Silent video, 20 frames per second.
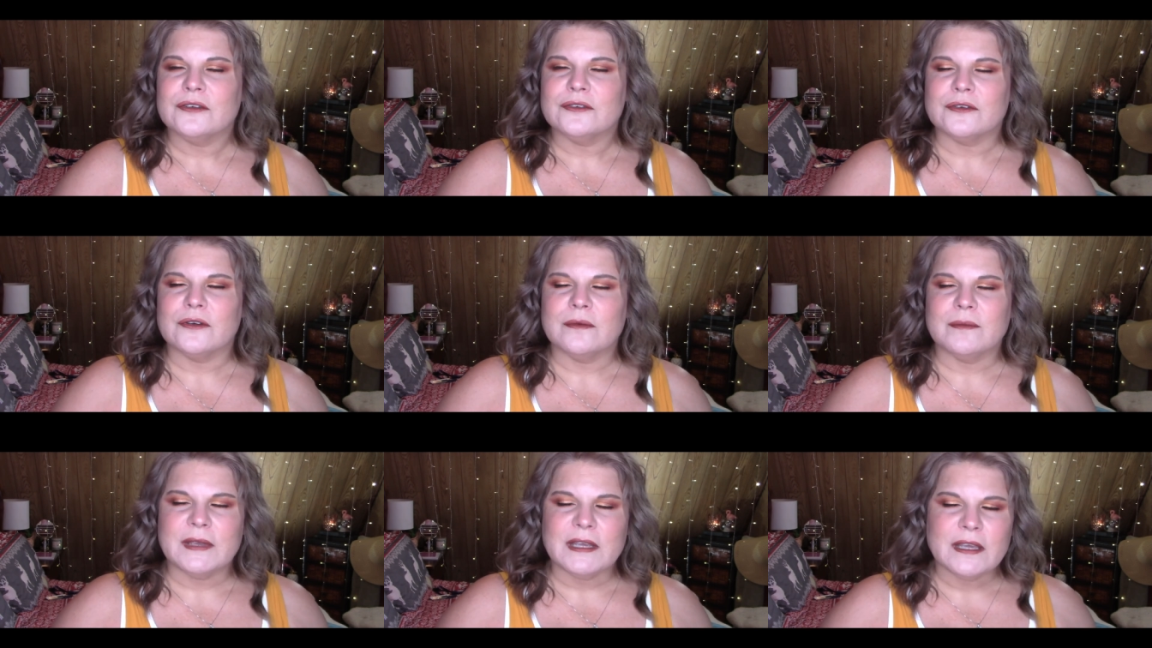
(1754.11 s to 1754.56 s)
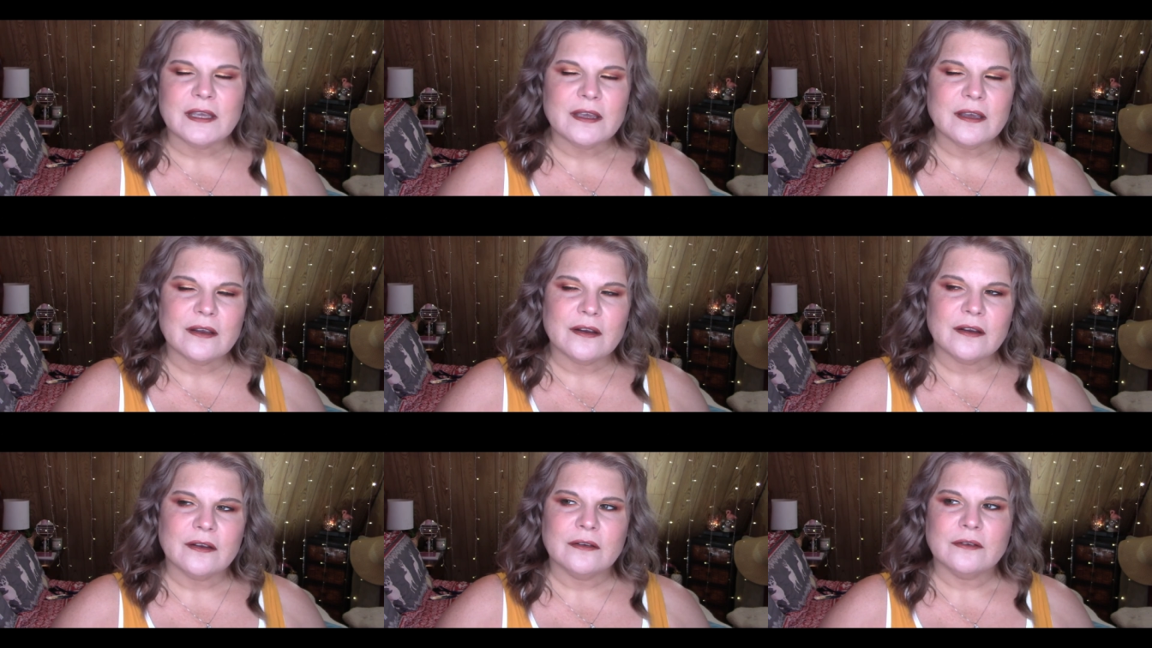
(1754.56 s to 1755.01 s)
Join me
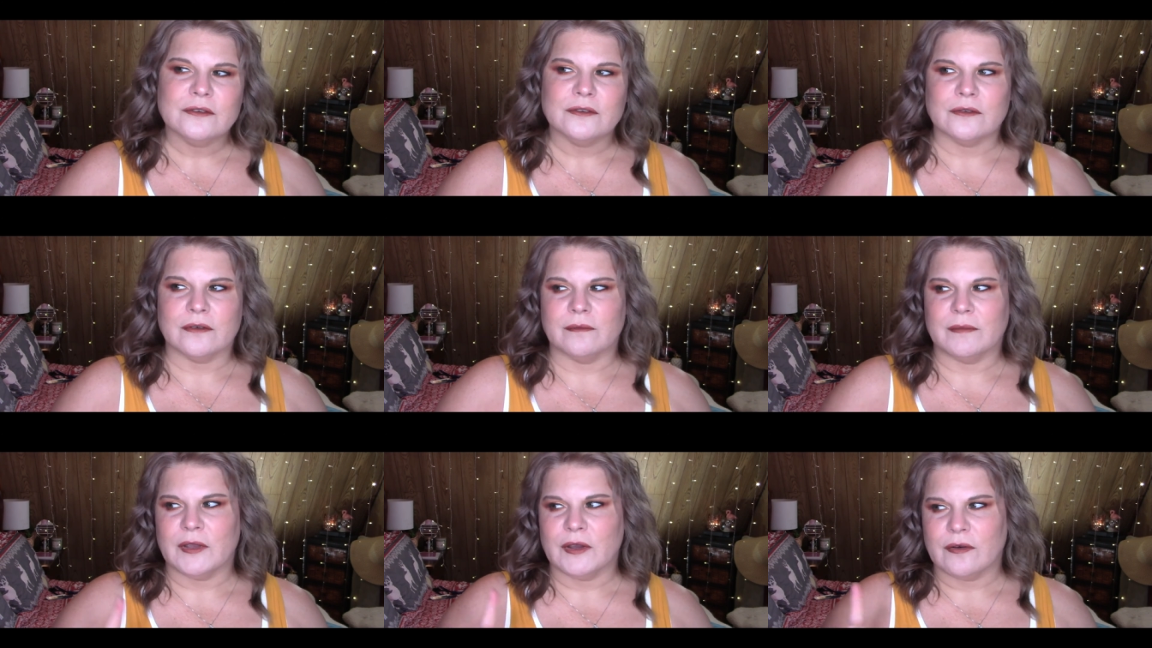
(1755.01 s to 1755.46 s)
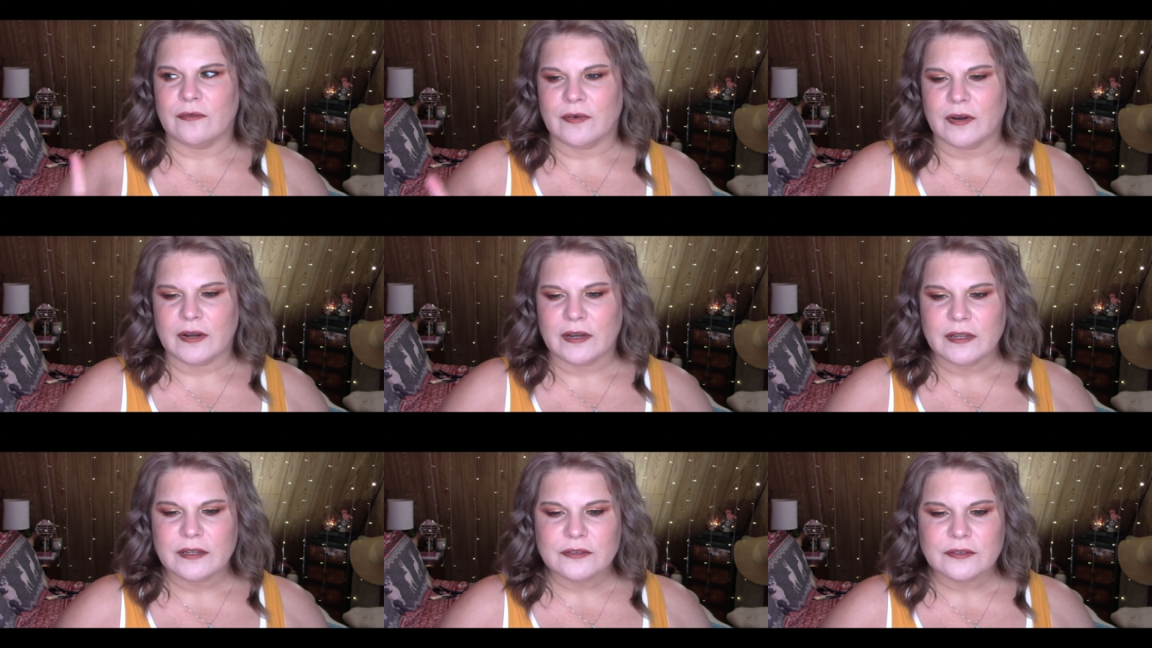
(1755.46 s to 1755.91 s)
here. Join me
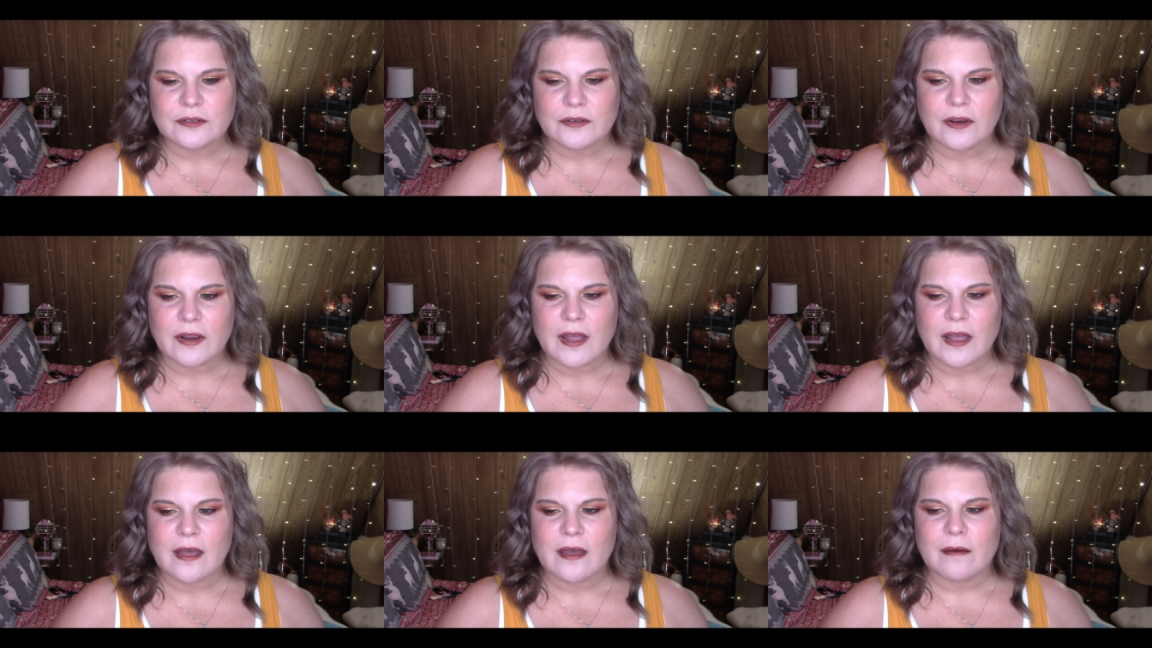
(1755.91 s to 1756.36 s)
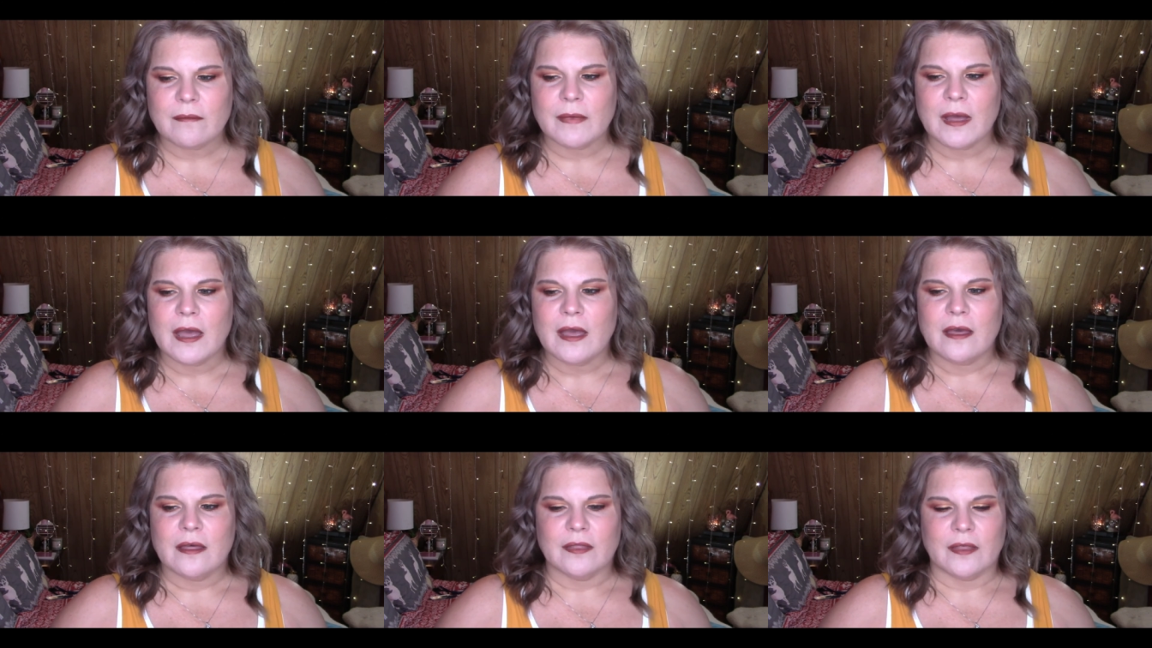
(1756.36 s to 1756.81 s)
over on Instagram.
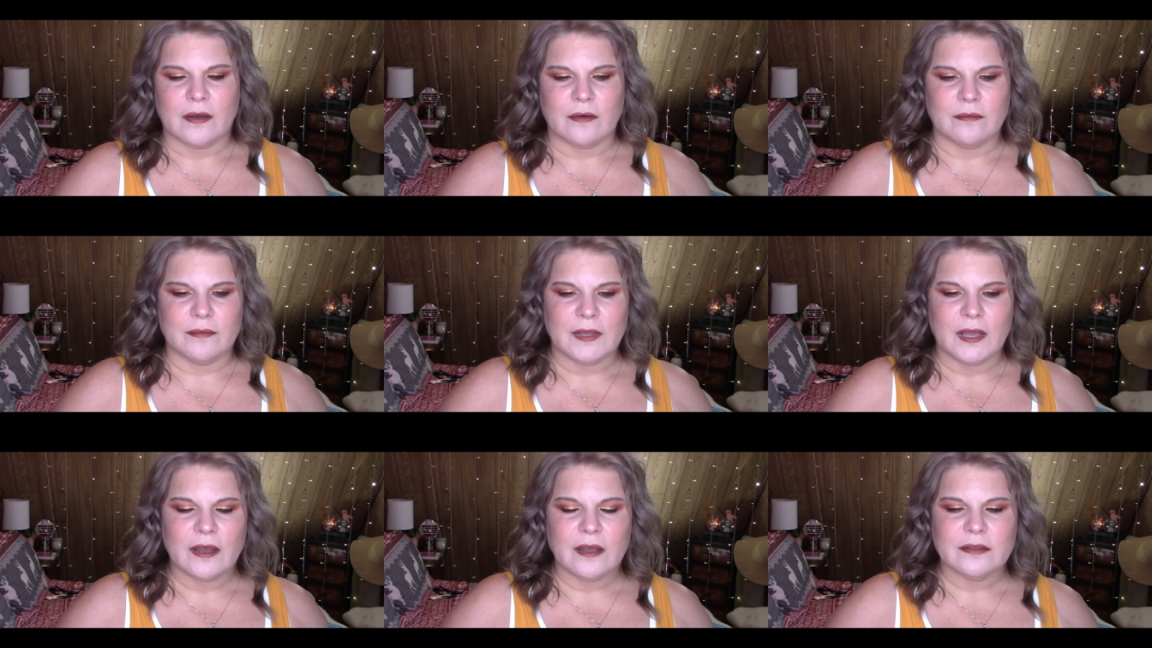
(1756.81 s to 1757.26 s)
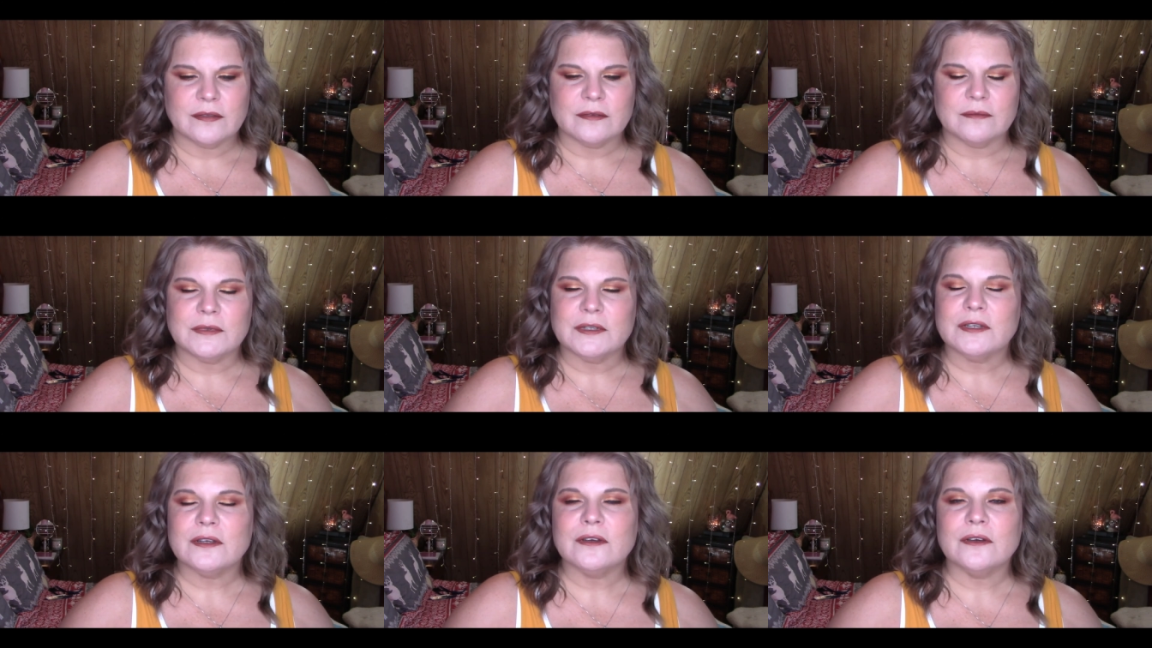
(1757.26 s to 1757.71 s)
That would be
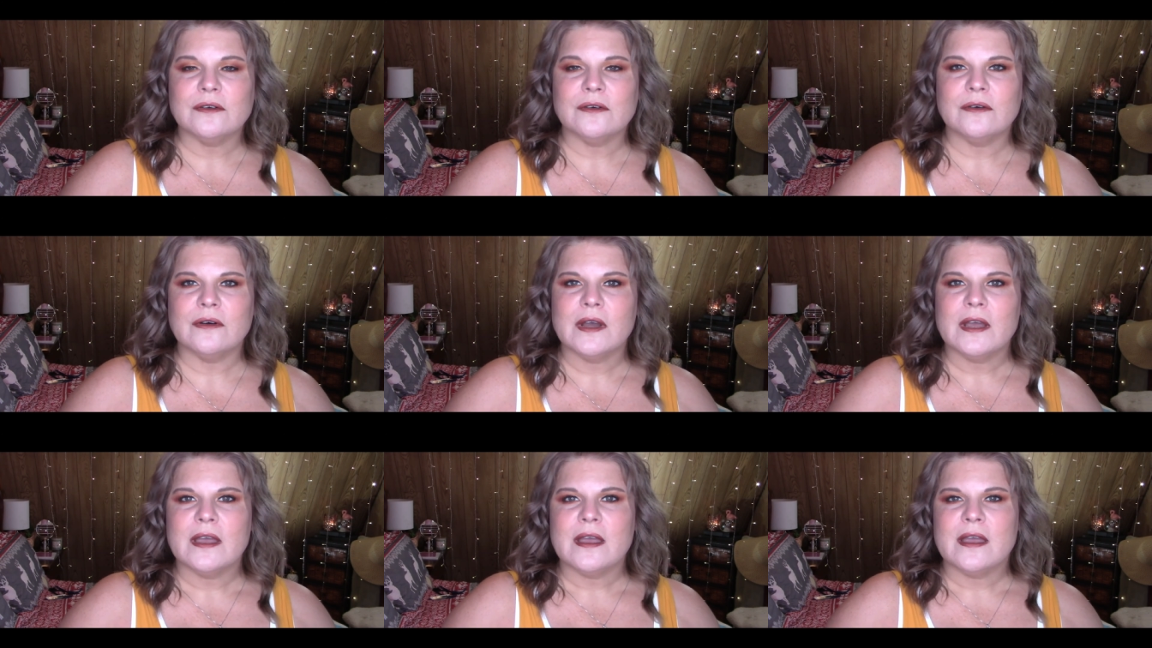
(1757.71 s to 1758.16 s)
awesome, too.